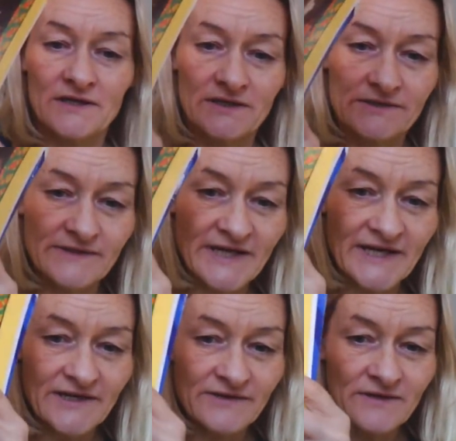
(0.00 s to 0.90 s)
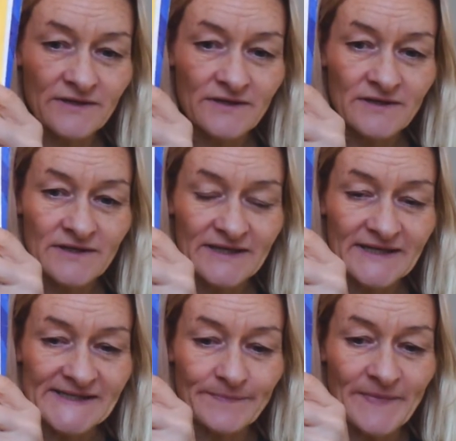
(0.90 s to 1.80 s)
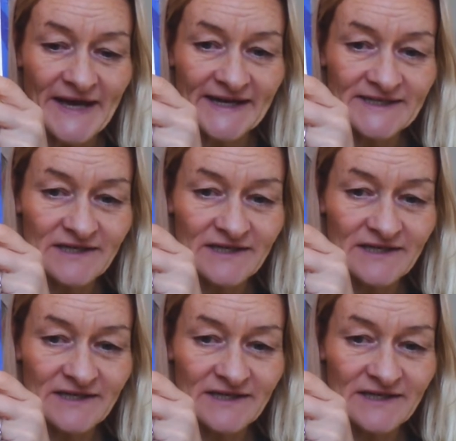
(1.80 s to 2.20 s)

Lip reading: Oh no, he's in bed.